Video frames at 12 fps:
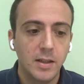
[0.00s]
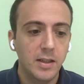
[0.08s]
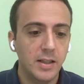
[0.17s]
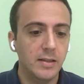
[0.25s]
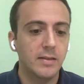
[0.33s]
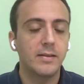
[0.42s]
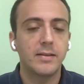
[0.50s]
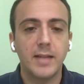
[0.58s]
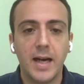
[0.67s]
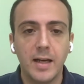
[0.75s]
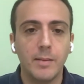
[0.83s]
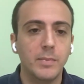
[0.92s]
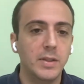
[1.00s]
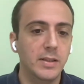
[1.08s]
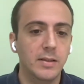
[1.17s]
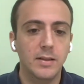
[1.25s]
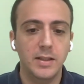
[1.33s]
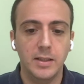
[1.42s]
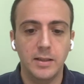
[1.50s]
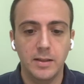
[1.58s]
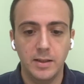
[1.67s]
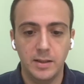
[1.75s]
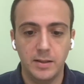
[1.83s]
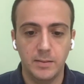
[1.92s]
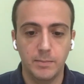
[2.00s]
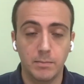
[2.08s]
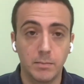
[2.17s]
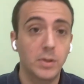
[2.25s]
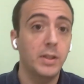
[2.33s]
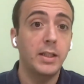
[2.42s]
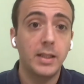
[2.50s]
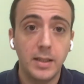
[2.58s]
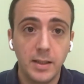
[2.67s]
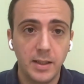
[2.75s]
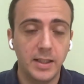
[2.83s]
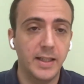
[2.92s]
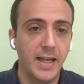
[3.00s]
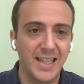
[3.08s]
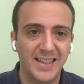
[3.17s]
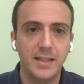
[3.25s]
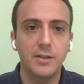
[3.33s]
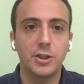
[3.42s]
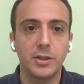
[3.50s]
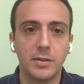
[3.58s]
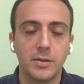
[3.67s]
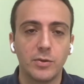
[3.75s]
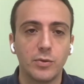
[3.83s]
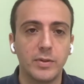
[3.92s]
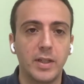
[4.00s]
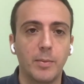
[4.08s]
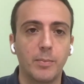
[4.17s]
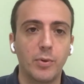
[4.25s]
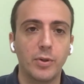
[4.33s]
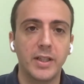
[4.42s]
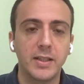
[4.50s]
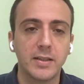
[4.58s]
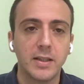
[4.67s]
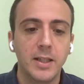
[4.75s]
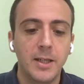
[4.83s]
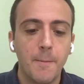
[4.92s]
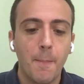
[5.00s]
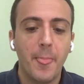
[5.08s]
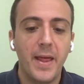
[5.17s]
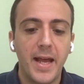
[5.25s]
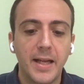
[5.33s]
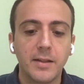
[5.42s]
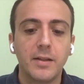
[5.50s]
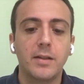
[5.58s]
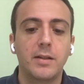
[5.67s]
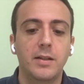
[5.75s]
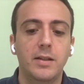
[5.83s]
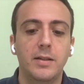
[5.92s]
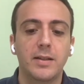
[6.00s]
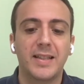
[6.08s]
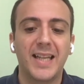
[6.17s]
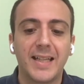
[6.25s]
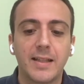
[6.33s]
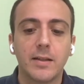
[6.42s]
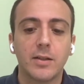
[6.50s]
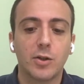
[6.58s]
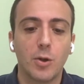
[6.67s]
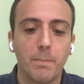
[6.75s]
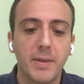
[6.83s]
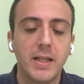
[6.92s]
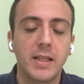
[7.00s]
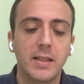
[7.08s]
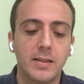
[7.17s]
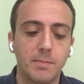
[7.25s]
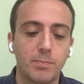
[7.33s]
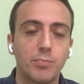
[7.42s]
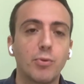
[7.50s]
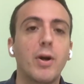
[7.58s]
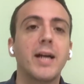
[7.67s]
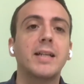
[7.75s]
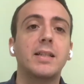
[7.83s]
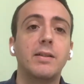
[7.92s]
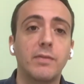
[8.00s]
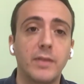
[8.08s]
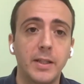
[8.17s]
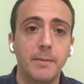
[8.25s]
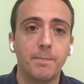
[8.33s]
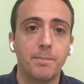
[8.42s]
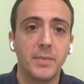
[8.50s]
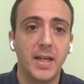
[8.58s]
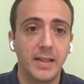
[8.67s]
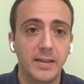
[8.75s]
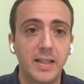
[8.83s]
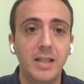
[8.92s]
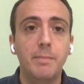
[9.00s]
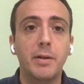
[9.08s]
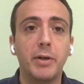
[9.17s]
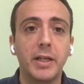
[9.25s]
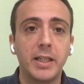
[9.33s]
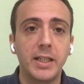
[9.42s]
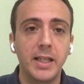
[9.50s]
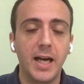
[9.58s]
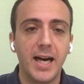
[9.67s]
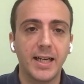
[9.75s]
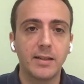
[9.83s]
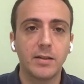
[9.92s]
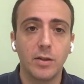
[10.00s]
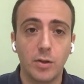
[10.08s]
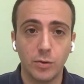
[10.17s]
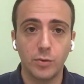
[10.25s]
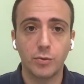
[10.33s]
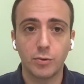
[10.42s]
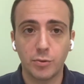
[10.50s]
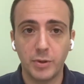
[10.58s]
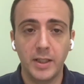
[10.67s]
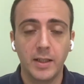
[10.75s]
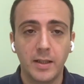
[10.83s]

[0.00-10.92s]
in time, in money, in attention to their employees, and that companies proactively and deliberately act on those 3